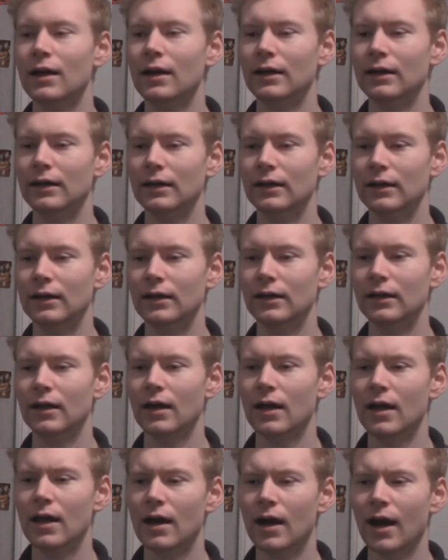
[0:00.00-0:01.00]
I
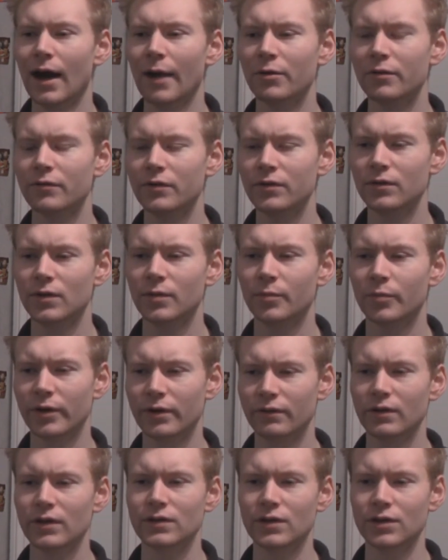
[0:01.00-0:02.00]
reviewed the
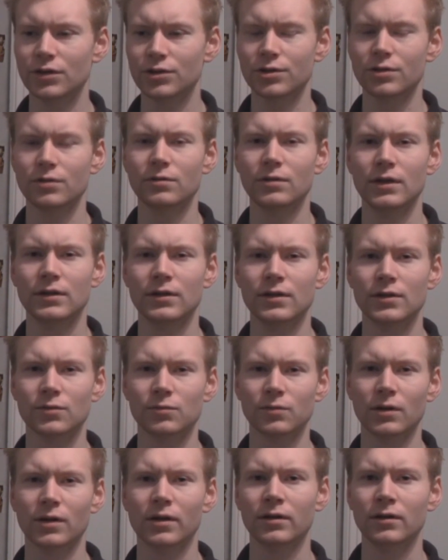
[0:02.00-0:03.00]
previous issue in
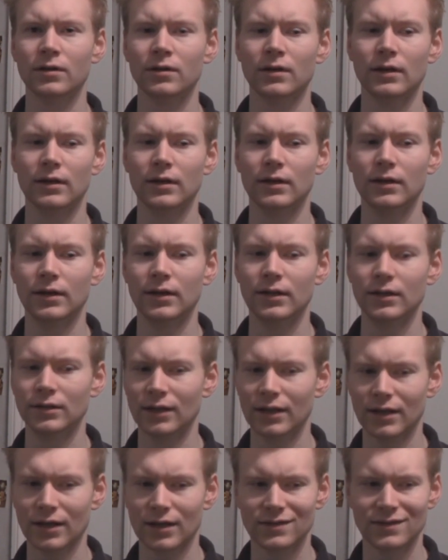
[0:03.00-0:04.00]
this run, and
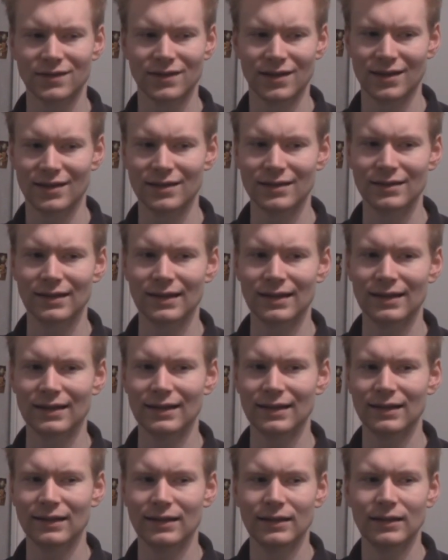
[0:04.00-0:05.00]
like I said,
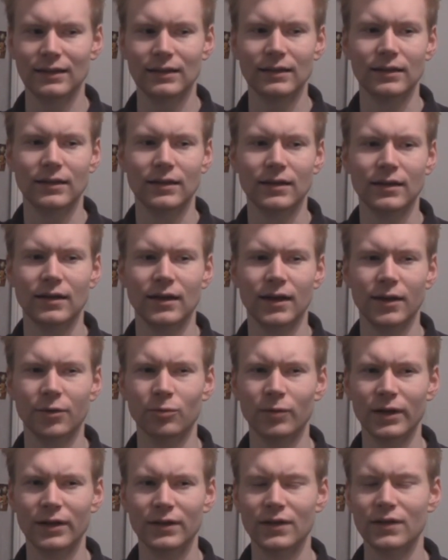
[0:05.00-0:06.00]
I
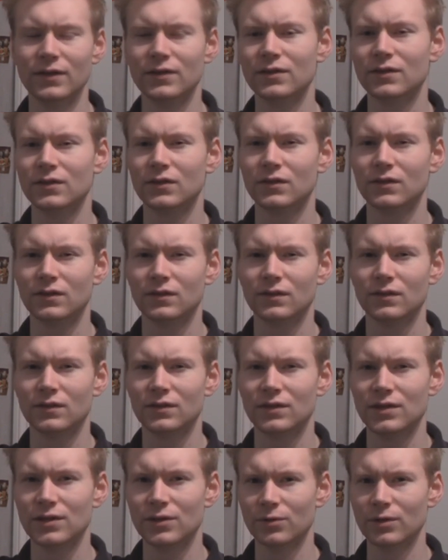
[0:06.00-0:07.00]
read this
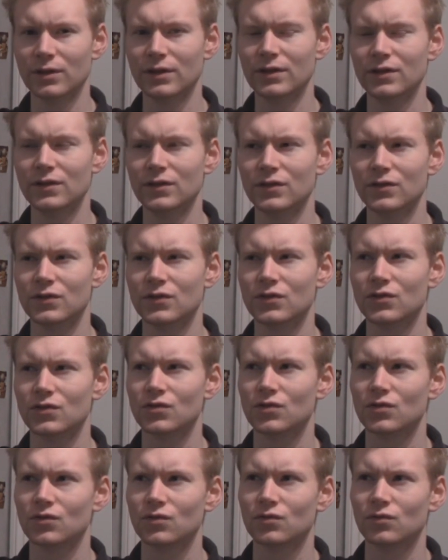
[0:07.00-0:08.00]

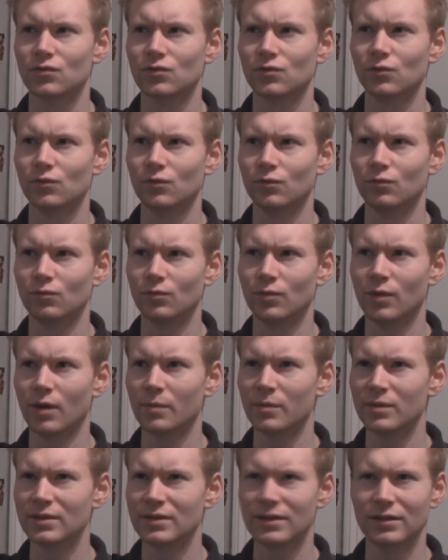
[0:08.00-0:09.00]
series
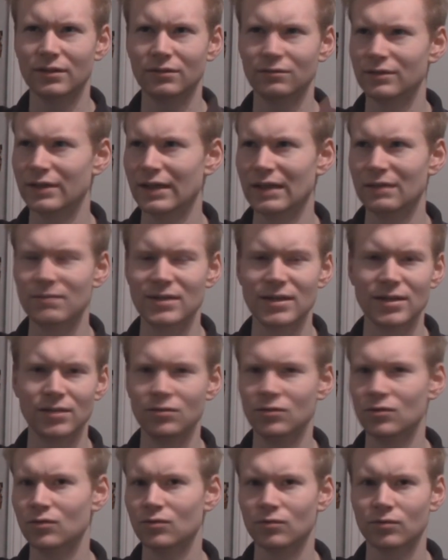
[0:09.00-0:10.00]
up until
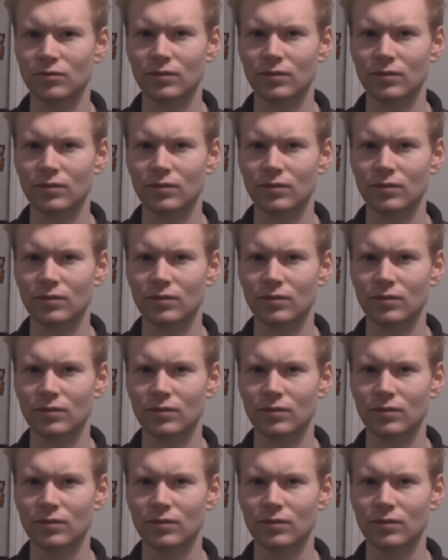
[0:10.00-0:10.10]
Damian's